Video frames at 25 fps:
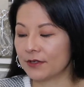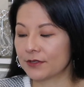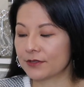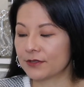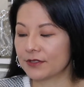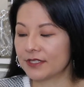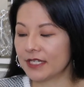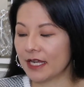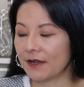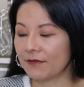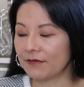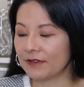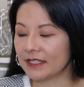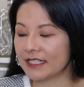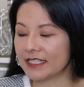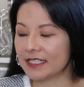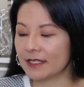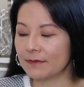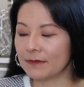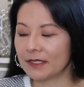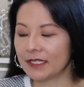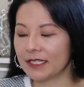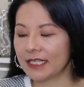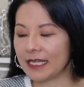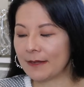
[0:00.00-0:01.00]
So definitely
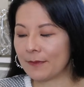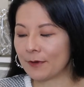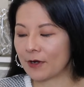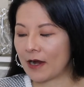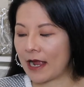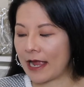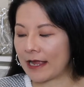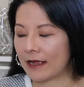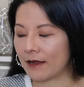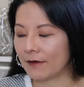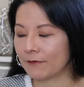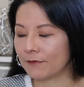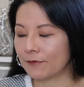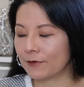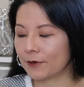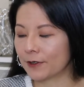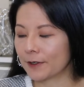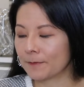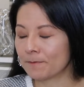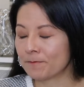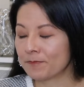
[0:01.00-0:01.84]
something to keep your eye out for.